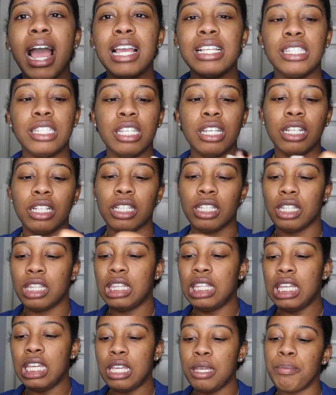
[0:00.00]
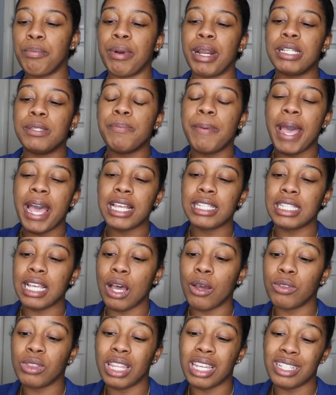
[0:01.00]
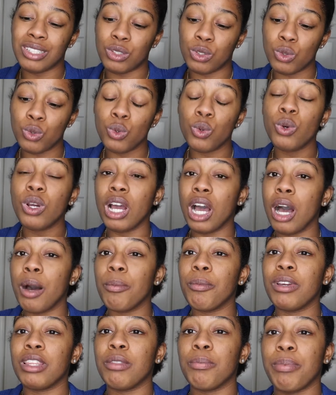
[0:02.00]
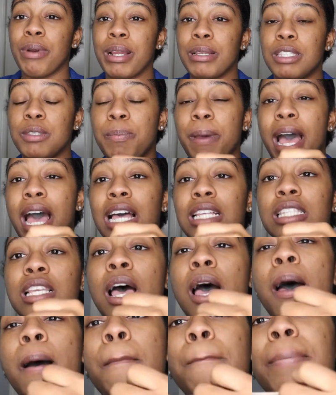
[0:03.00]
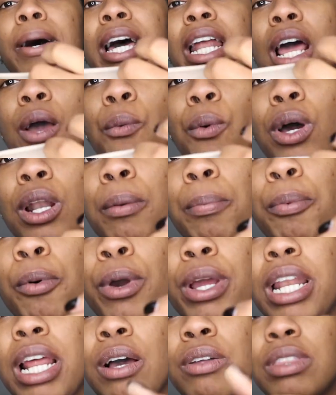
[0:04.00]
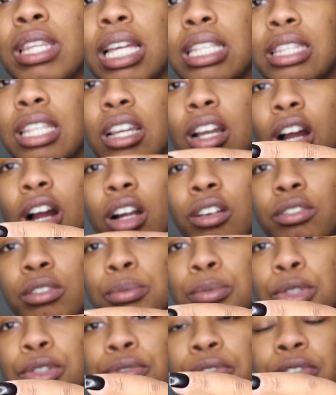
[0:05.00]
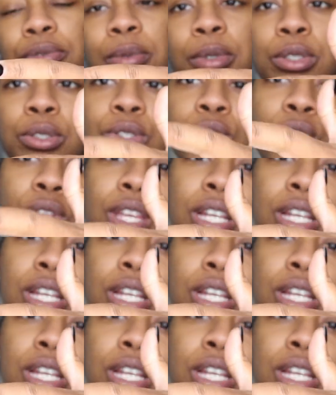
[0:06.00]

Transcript: I took the breast pads out. They do come with breast pads, but I want to point out that they are removable. So